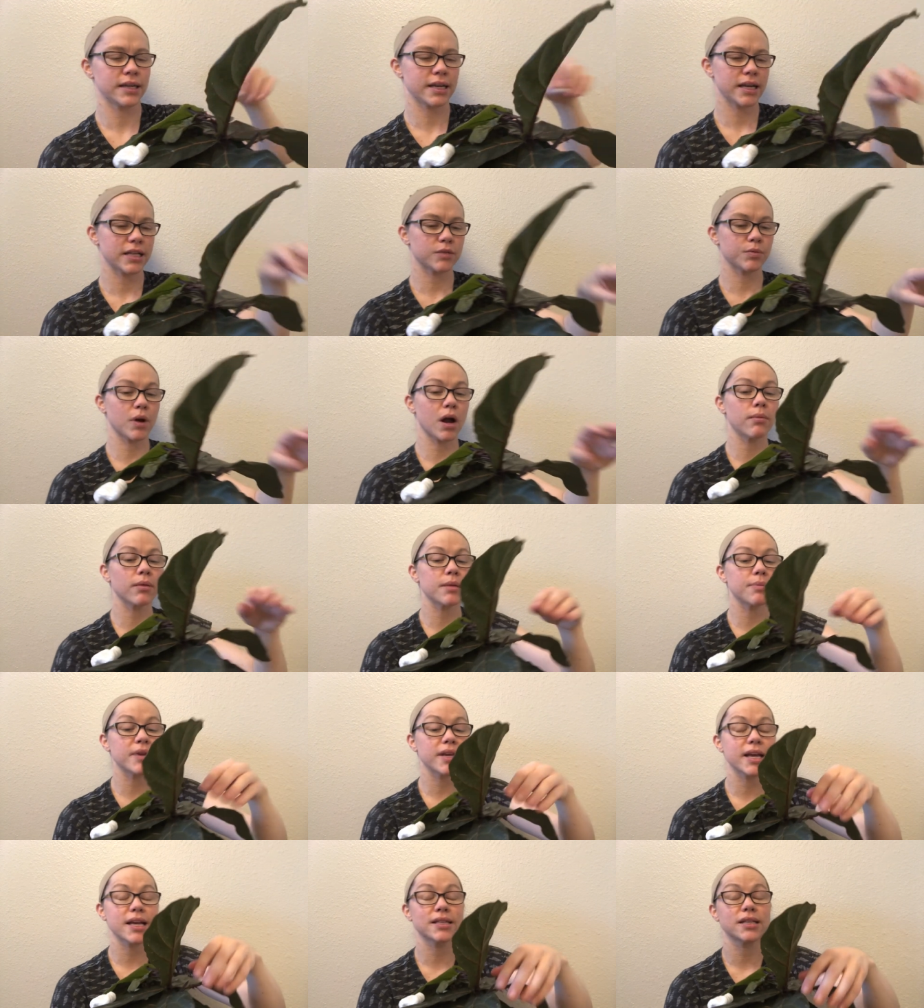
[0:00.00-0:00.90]
It's probably
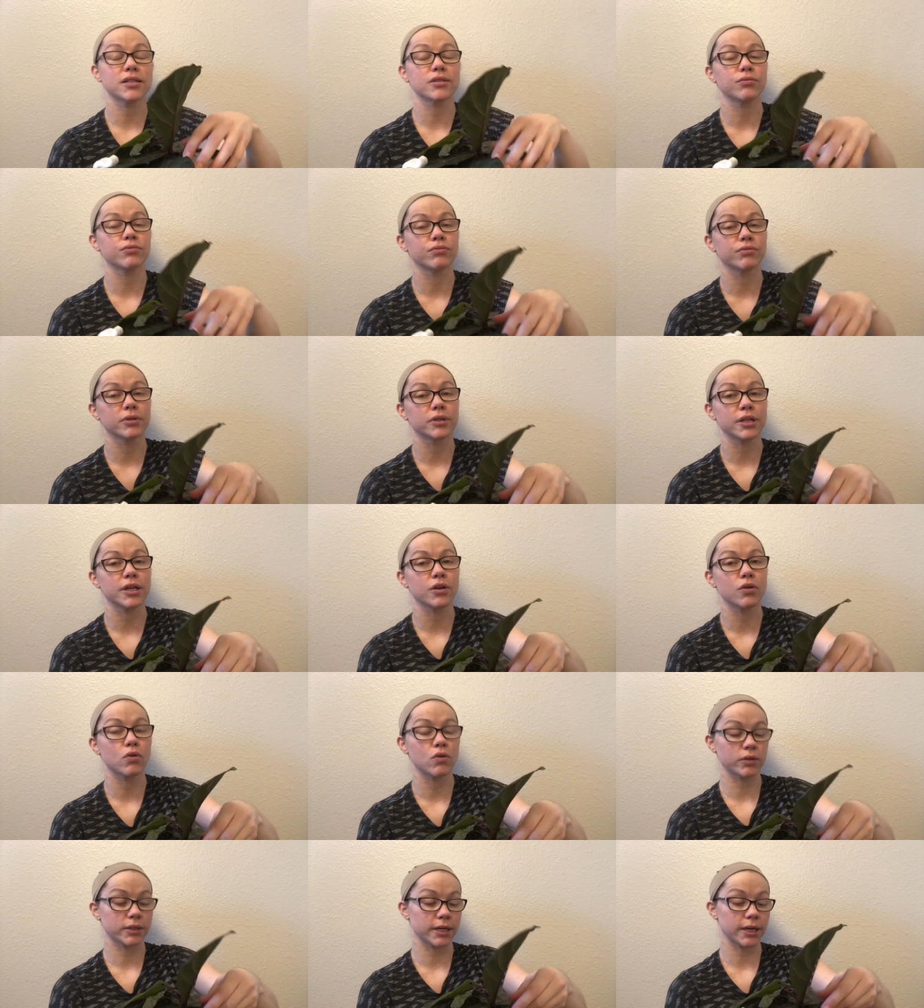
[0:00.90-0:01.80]
because it's really
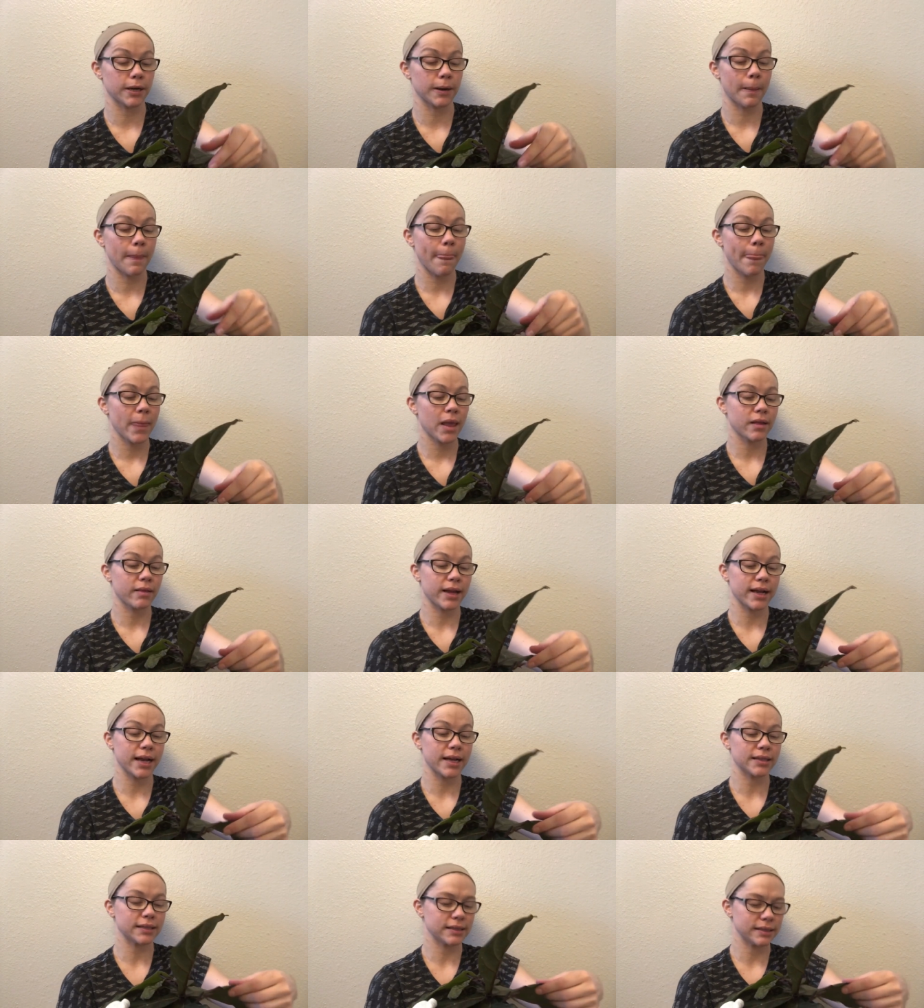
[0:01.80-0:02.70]
cold here.
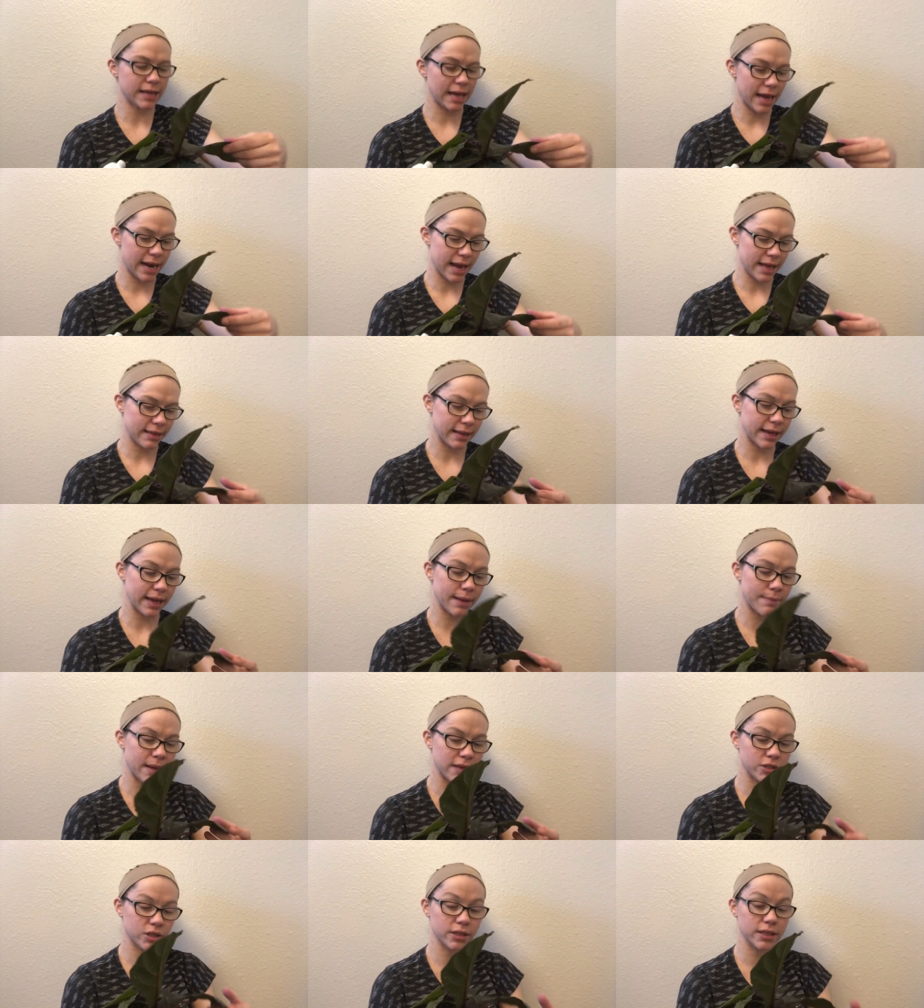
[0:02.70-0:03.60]
Like I said, I think I
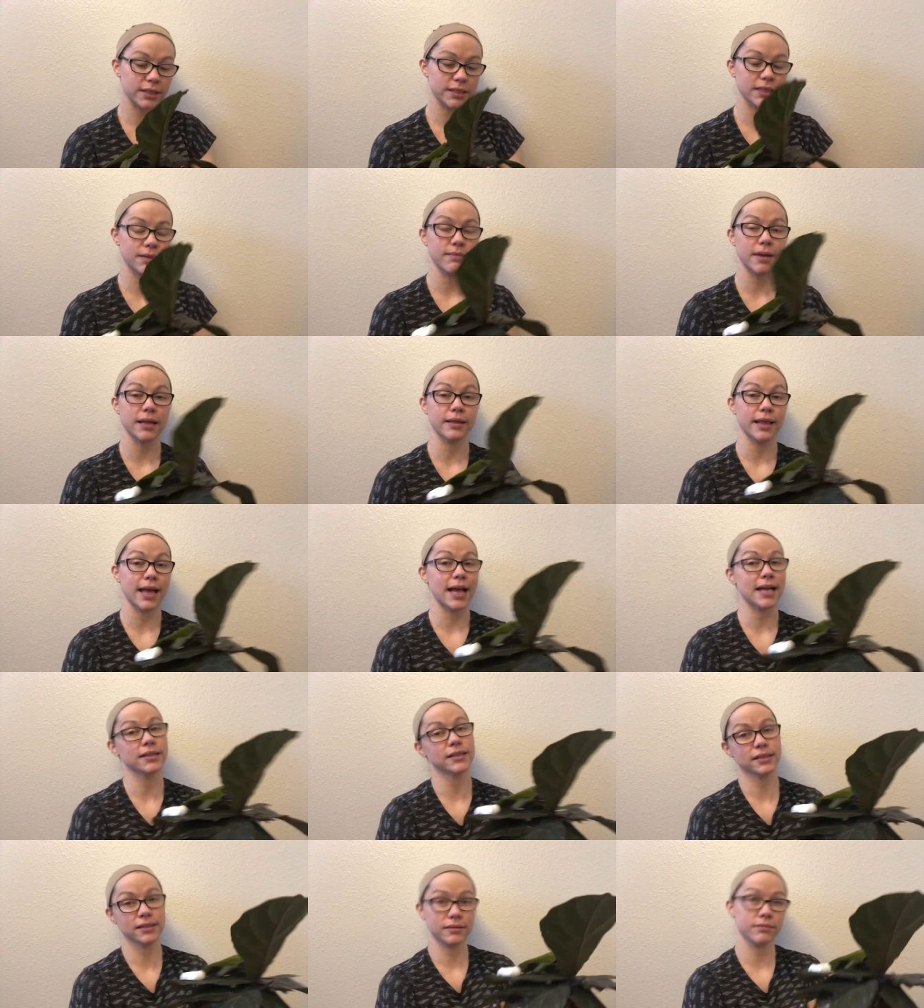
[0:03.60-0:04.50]
mentioned this in my
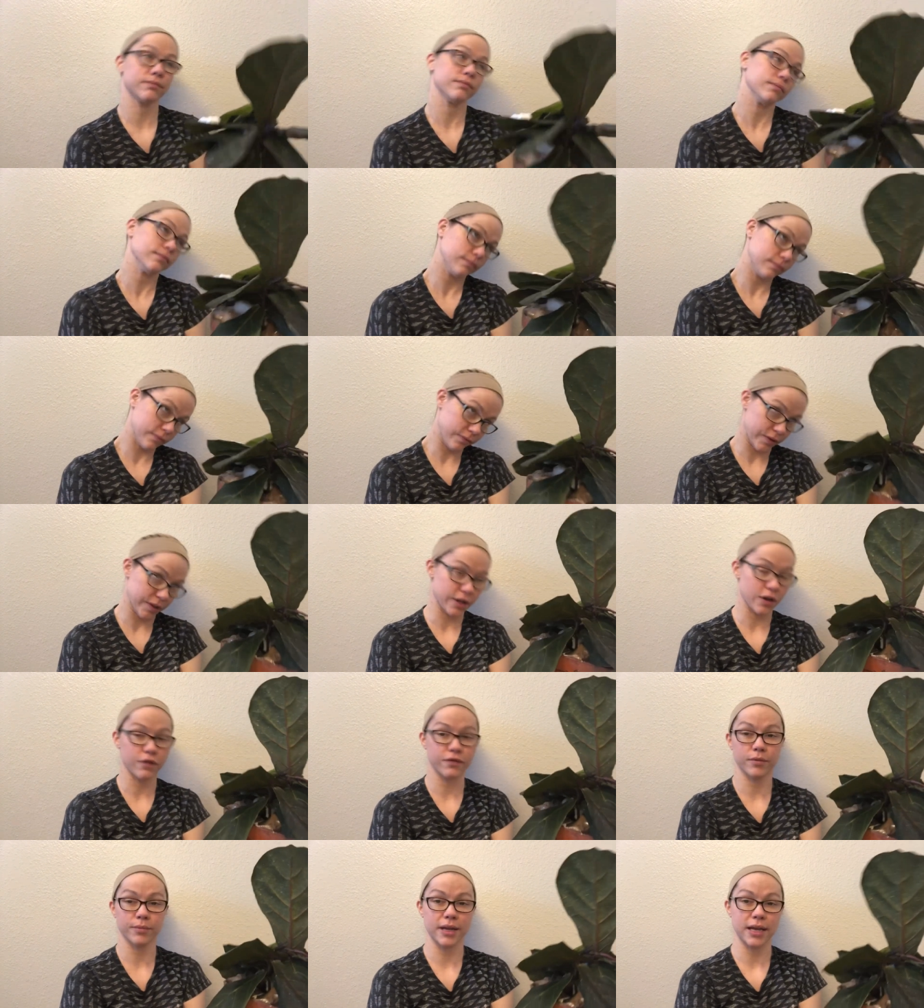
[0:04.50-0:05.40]
last
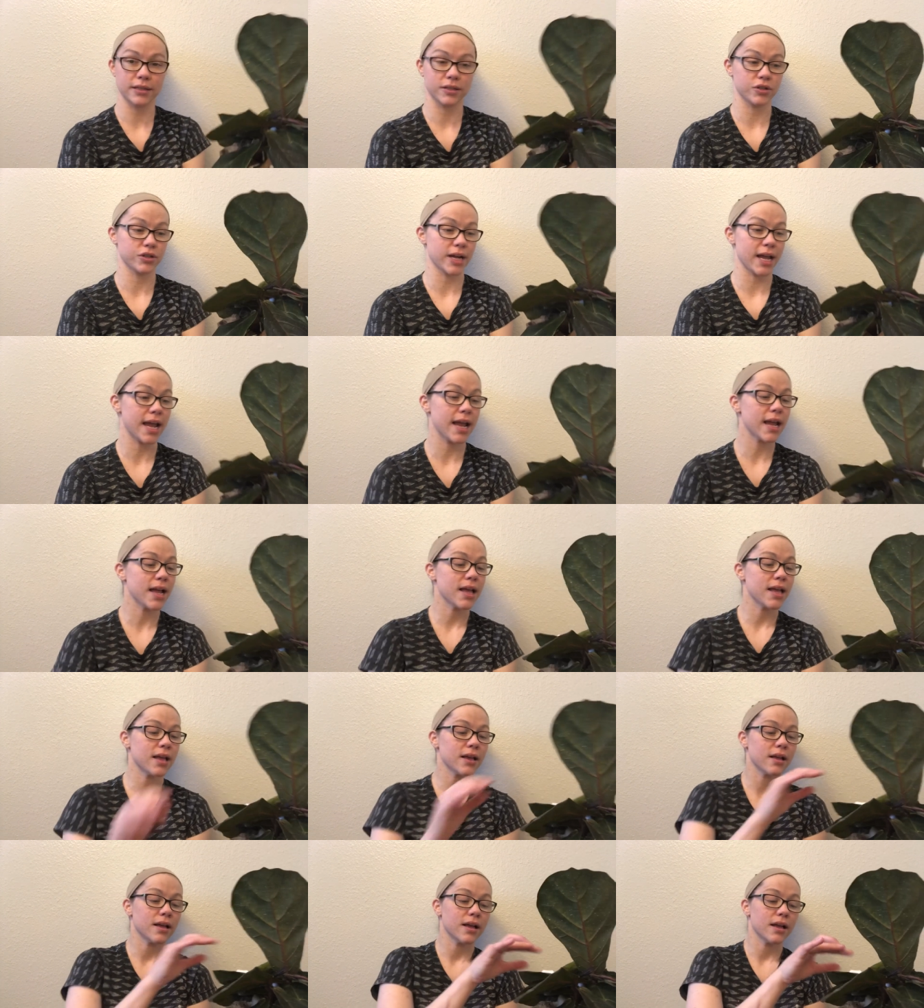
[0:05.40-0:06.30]
video from yesterday
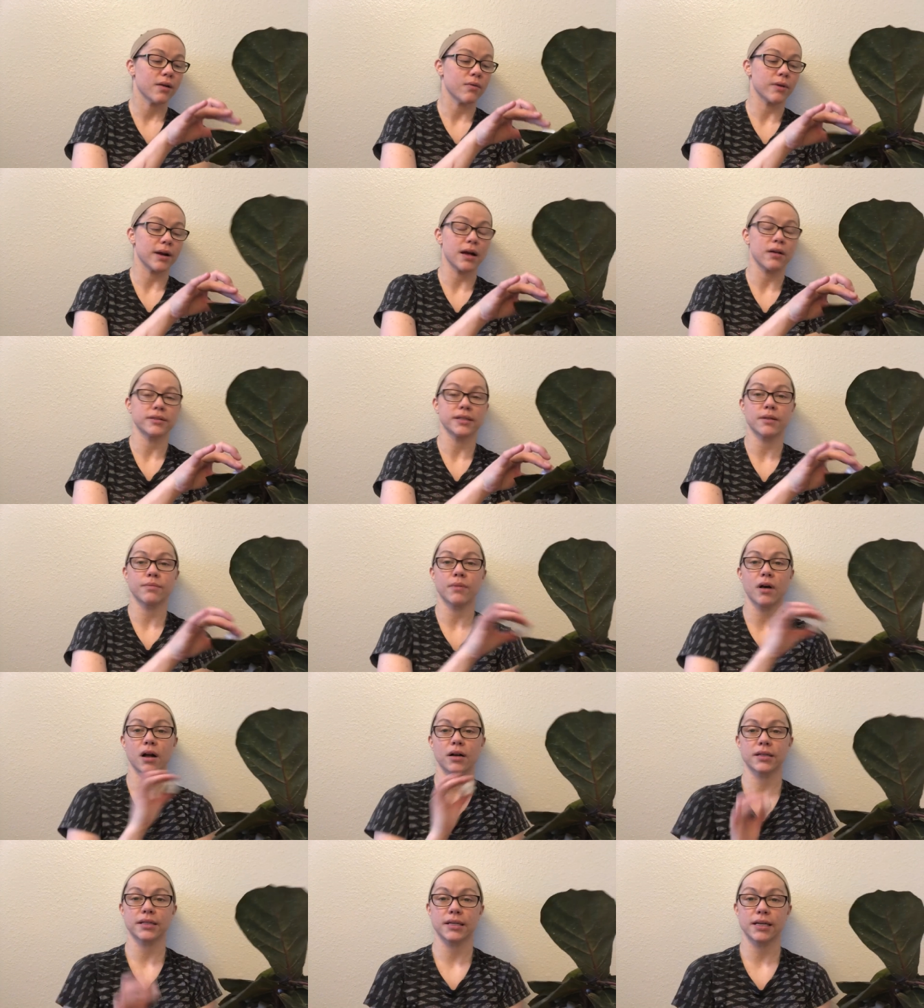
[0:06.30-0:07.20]
when I was
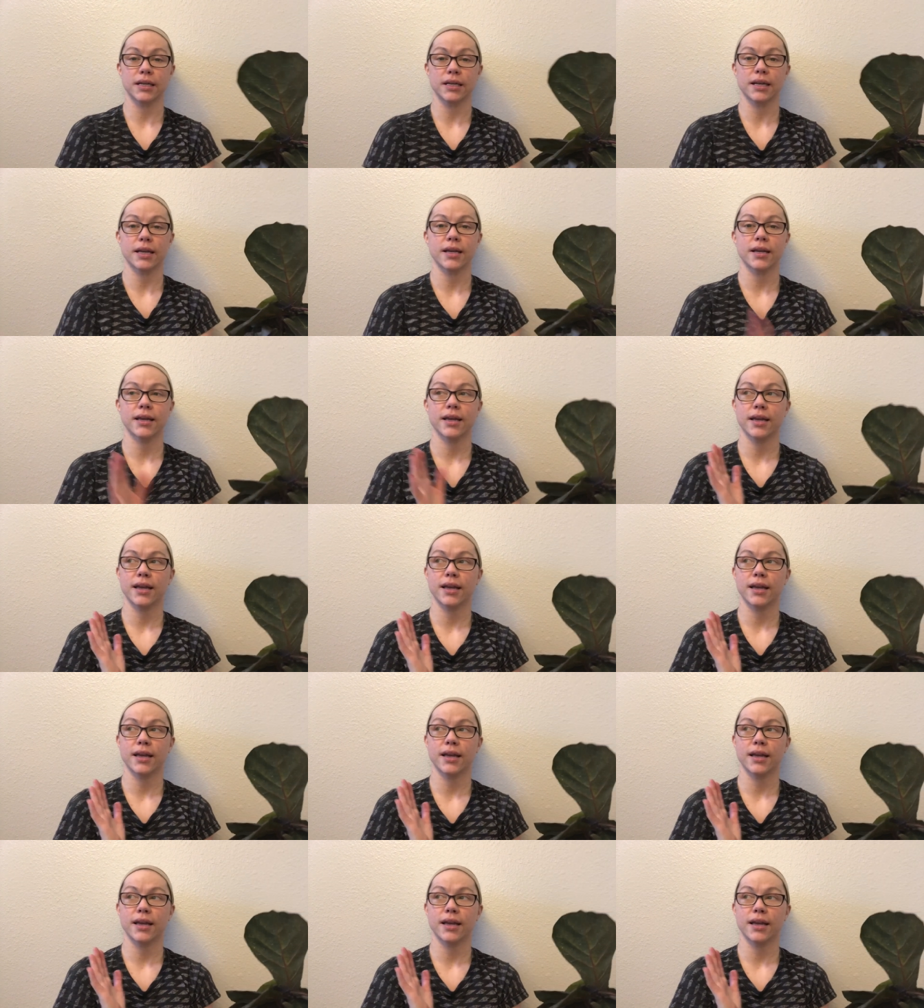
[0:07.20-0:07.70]
unboxing.